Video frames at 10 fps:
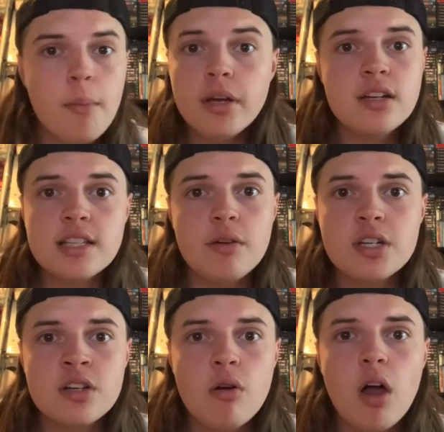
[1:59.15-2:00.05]
because there
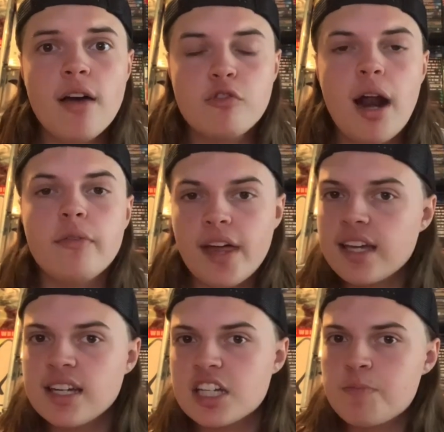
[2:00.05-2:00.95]
is no live crowd. They
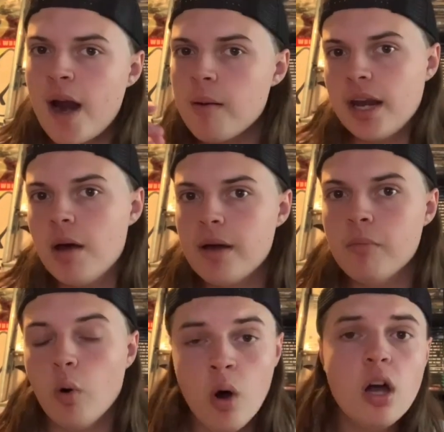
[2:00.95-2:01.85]
can experiment a bit
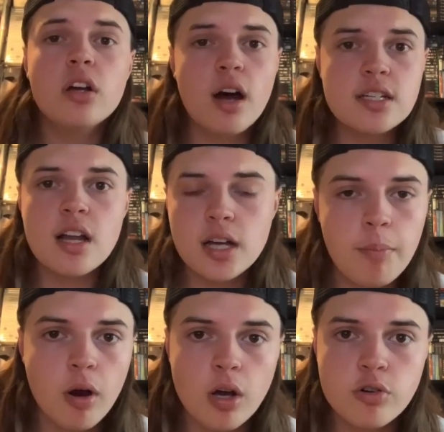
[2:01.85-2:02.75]
more. Guys like Apollo